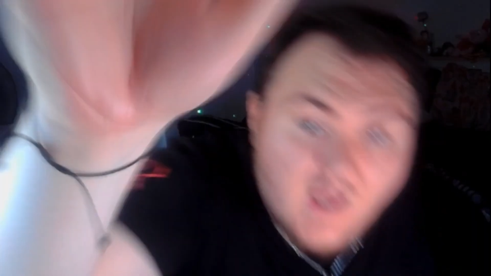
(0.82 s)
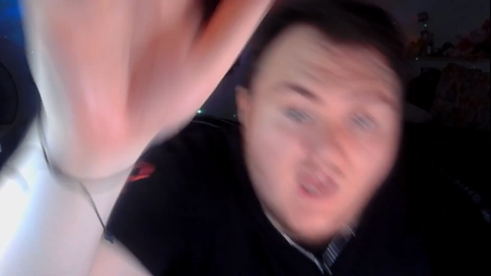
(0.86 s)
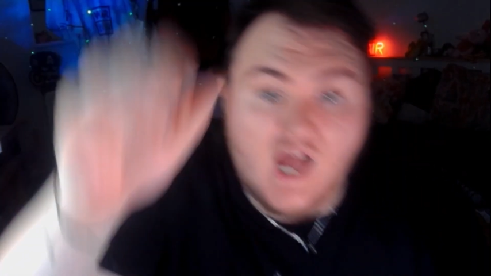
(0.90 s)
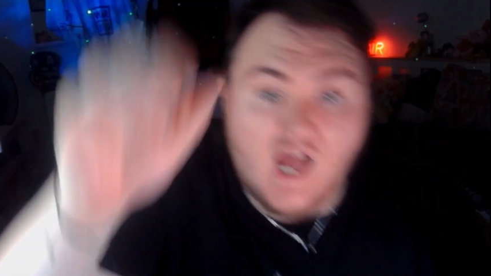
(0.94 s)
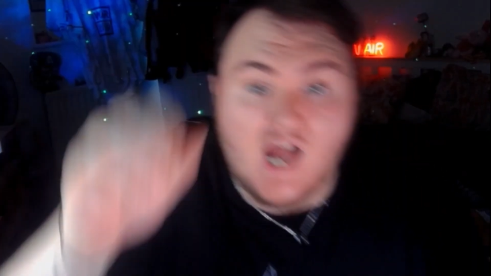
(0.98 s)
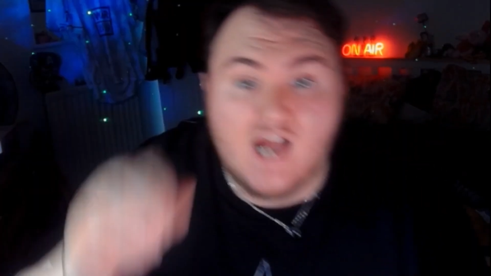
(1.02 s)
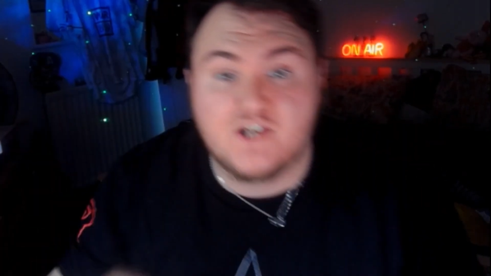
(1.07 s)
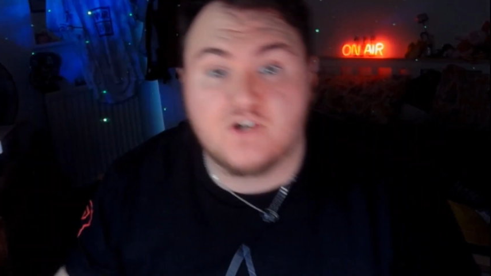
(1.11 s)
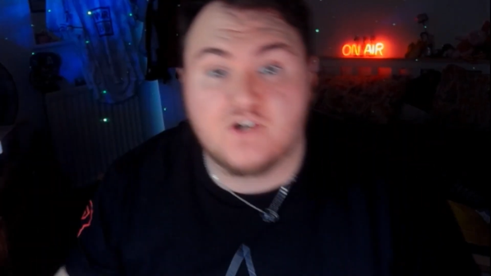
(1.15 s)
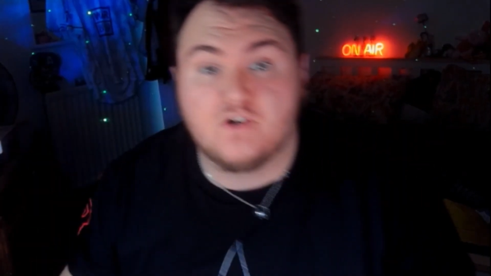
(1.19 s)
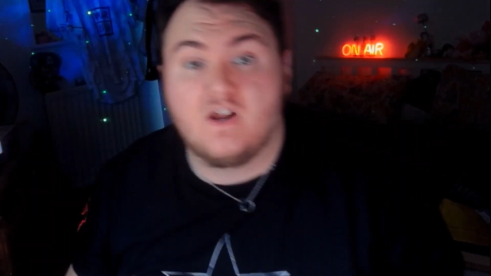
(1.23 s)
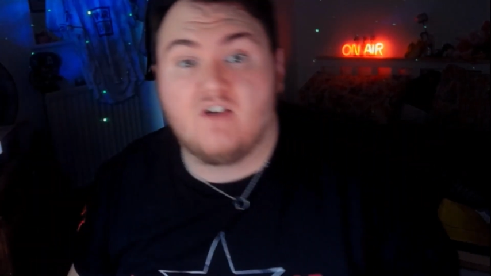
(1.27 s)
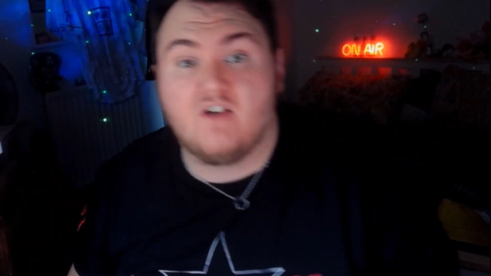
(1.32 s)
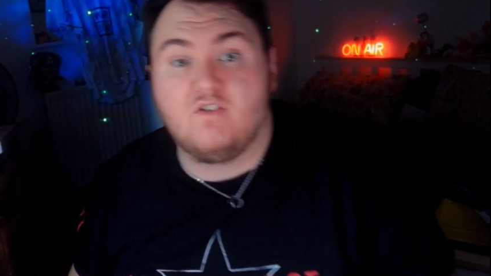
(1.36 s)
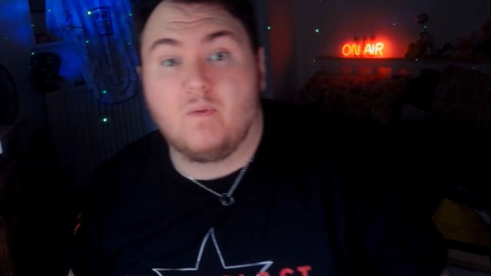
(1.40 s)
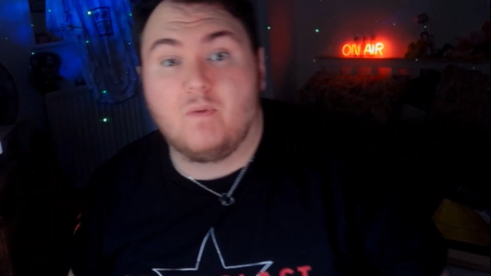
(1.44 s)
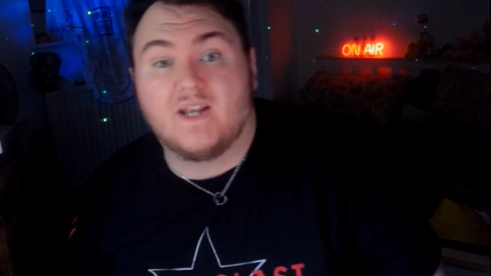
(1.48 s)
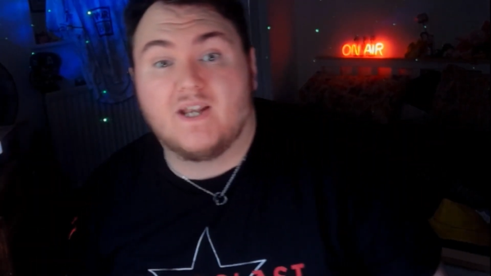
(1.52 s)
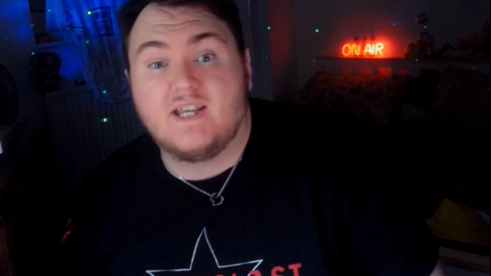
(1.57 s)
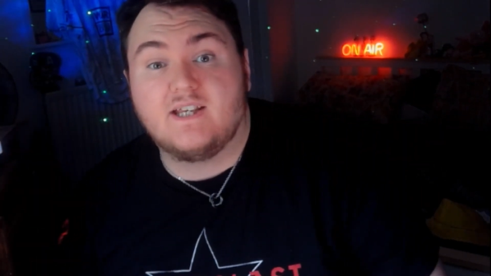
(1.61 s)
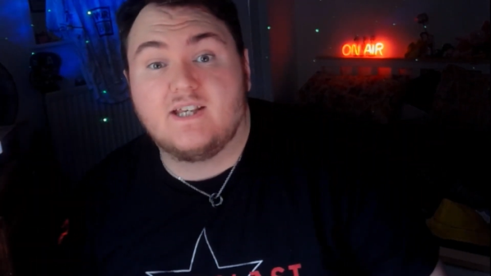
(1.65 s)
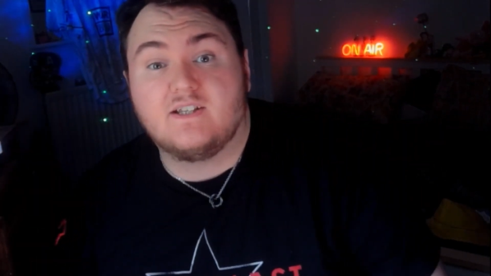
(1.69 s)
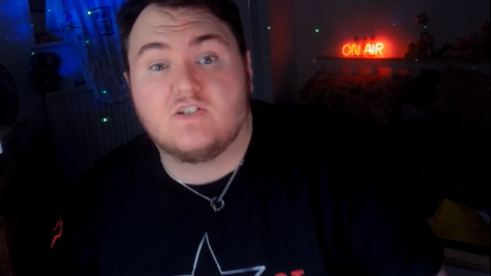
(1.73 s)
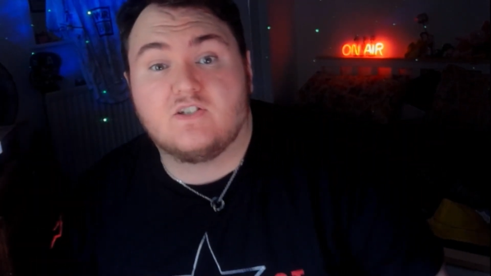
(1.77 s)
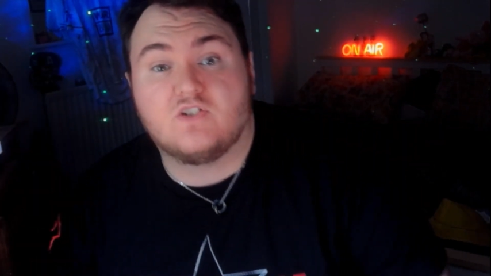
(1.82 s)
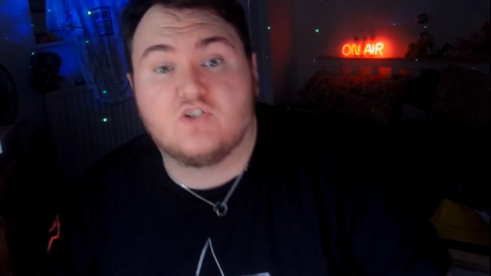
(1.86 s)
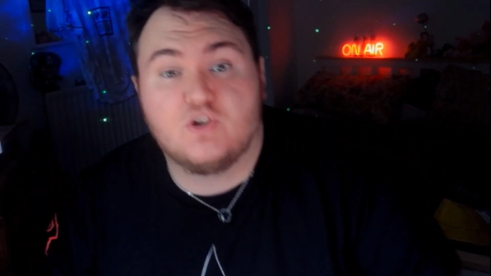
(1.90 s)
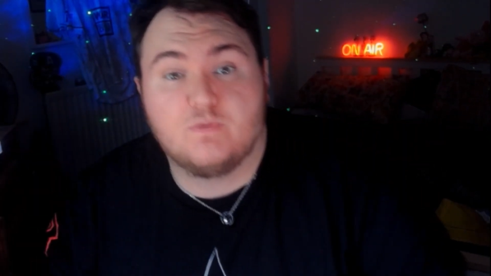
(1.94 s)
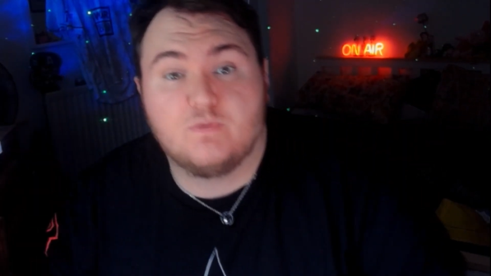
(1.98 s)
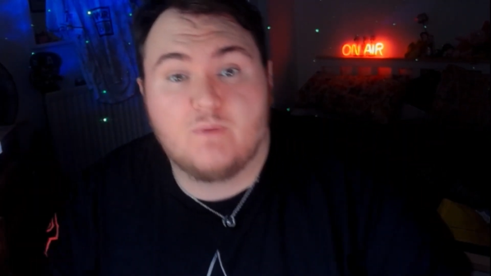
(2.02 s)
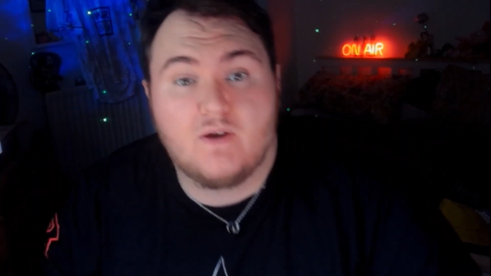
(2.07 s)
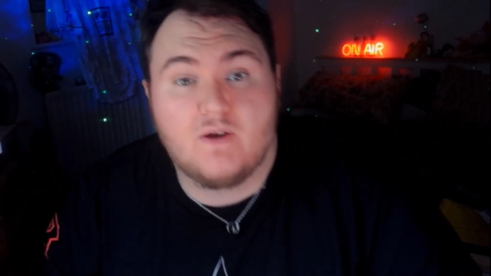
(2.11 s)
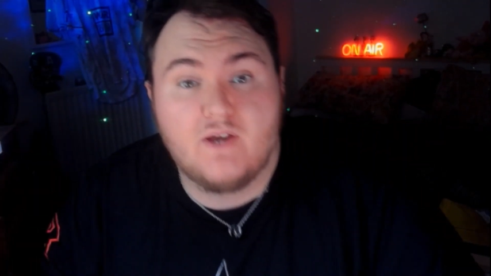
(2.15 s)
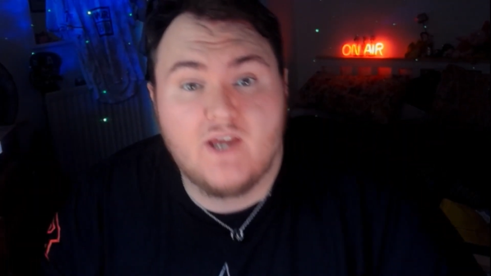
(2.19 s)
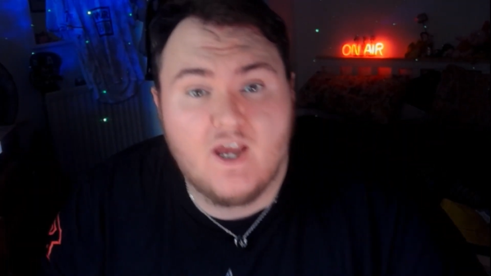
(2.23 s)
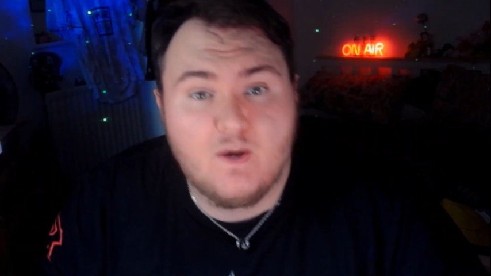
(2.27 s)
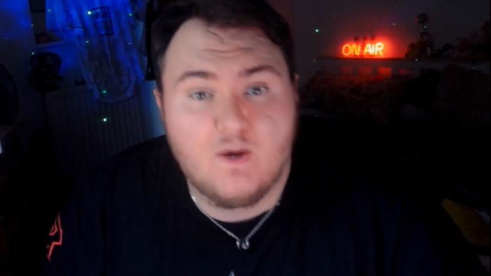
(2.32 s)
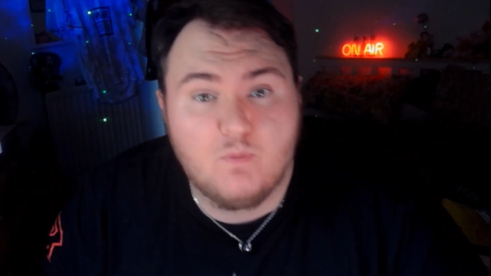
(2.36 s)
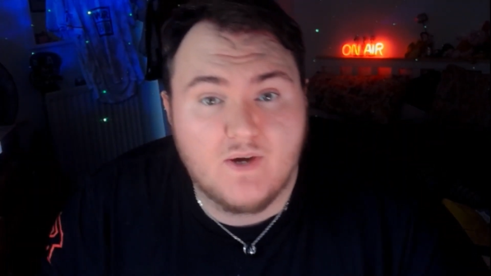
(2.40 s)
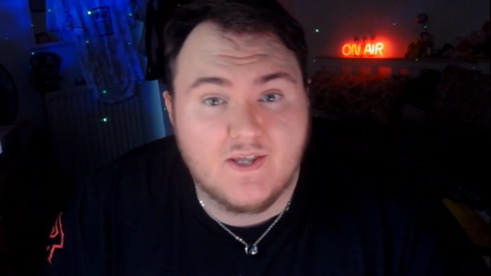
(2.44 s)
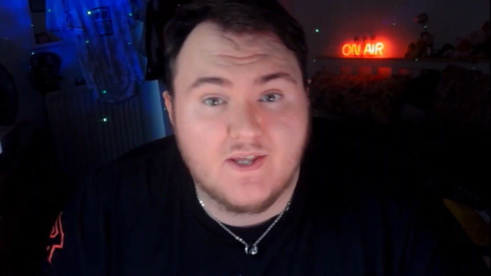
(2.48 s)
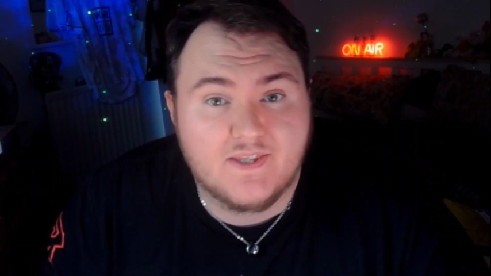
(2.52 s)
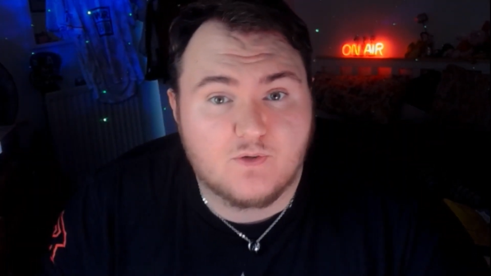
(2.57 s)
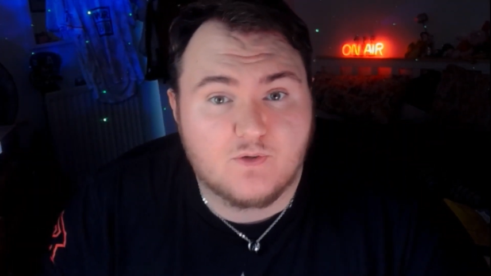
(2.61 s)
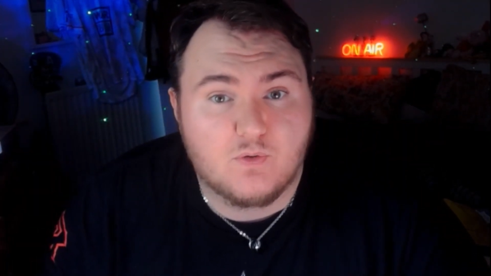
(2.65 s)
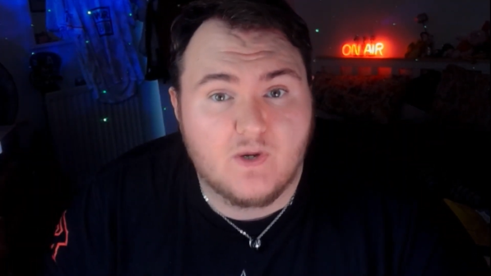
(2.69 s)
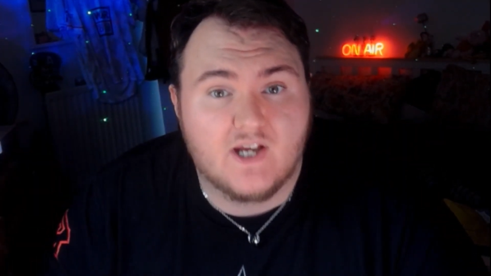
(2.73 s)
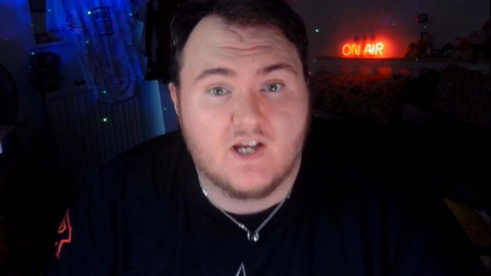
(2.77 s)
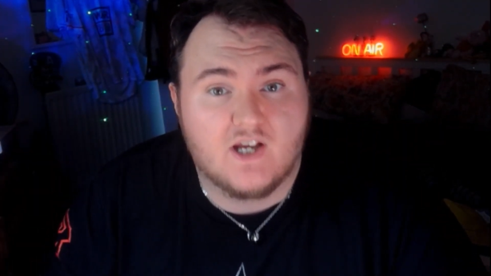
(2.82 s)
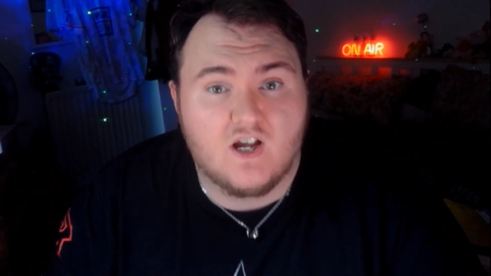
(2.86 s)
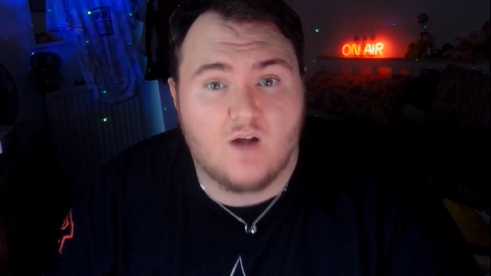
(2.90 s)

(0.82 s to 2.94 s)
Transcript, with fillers: How you doing, everybody? StuBo here with a quick